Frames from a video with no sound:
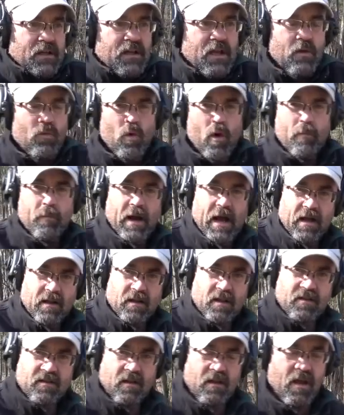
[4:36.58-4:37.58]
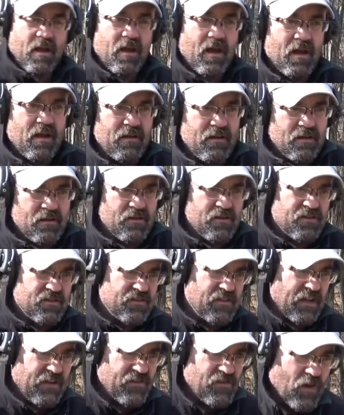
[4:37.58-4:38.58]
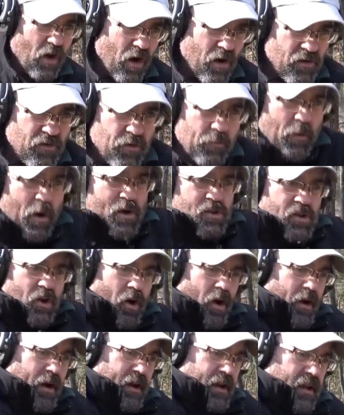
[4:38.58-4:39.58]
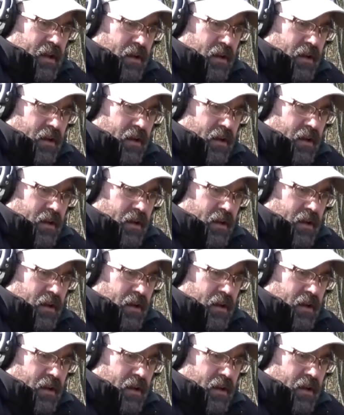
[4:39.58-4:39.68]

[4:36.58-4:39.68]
Again, we're about 6 yards from our target